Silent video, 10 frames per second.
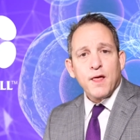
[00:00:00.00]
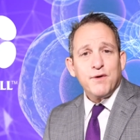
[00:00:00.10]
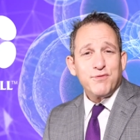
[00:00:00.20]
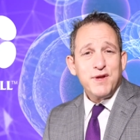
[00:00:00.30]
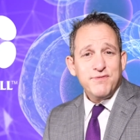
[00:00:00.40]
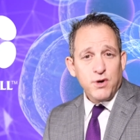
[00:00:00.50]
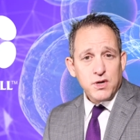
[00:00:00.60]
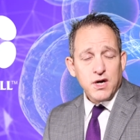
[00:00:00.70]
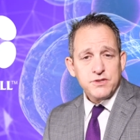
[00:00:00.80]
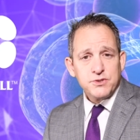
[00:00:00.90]
a free phone
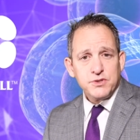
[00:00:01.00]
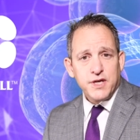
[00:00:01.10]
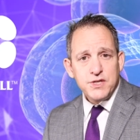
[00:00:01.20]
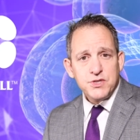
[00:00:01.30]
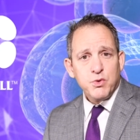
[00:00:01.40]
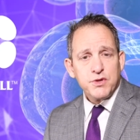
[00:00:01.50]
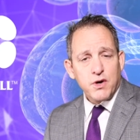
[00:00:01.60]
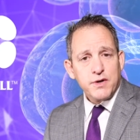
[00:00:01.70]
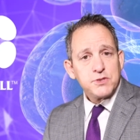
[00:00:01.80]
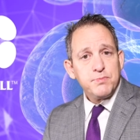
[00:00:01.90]
consultation with
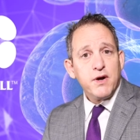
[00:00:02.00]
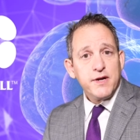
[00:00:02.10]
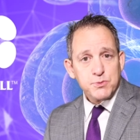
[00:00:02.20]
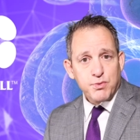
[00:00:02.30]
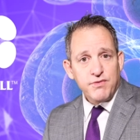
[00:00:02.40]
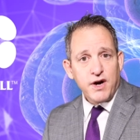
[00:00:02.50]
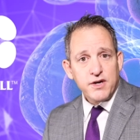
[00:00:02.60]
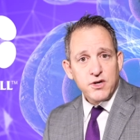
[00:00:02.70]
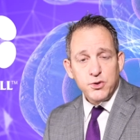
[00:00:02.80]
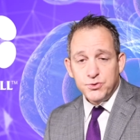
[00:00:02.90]
our experienced
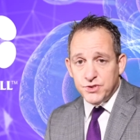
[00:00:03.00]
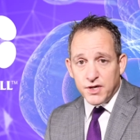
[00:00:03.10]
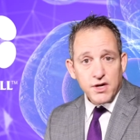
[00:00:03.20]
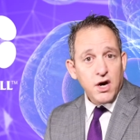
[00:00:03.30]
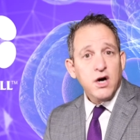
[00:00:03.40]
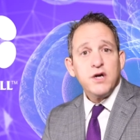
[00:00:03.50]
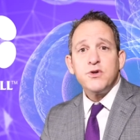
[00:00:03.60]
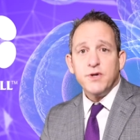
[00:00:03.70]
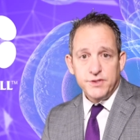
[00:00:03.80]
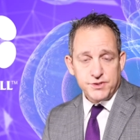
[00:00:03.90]
provider who's done
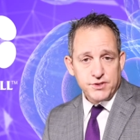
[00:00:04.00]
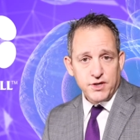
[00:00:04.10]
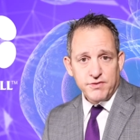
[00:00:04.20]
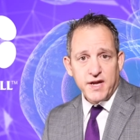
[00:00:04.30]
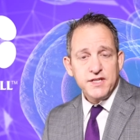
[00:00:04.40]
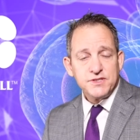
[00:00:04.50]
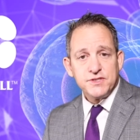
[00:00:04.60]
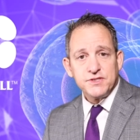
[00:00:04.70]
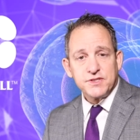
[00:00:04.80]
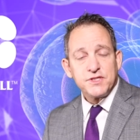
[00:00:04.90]
hundreds of
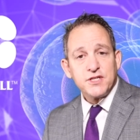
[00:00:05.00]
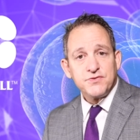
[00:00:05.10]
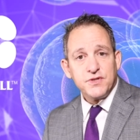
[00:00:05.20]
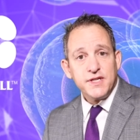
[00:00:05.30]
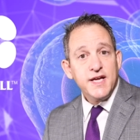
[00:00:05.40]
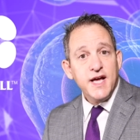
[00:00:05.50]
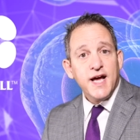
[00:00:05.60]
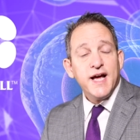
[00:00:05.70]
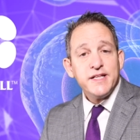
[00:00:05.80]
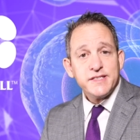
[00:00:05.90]
cases successfully
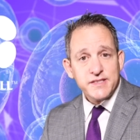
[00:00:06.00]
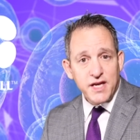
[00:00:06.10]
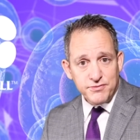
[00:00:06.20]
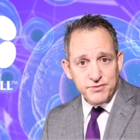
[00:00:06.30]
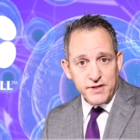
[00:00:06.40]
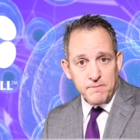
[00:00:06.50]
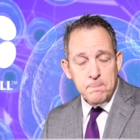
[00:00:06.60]
and safely.